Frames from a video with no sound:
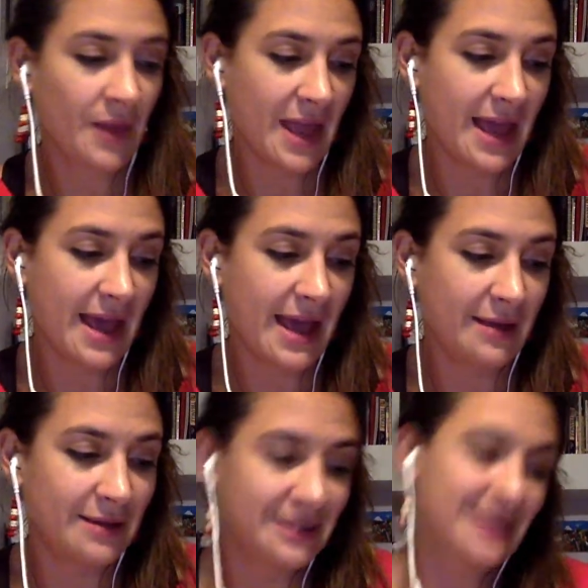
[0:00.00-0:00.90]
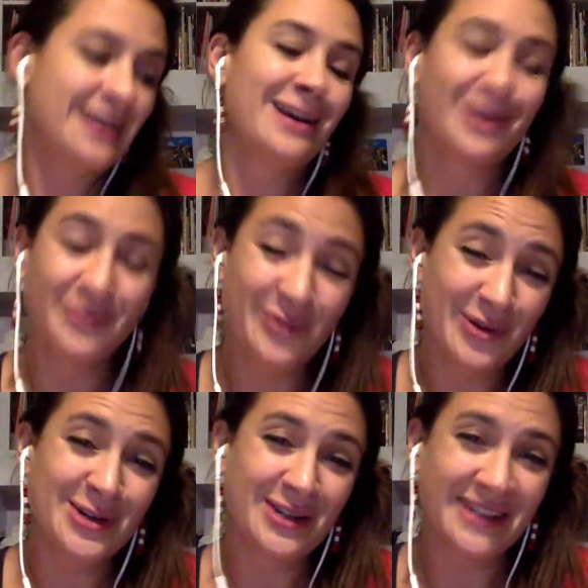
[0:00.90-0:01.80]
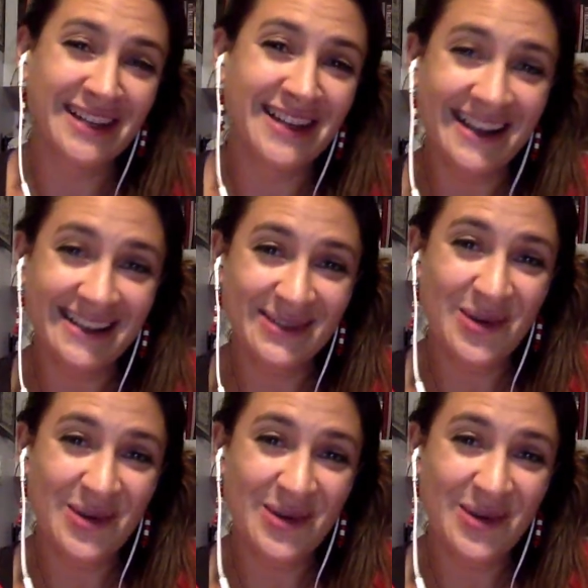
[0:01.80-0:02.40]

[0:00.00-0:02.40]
and unfortunately that is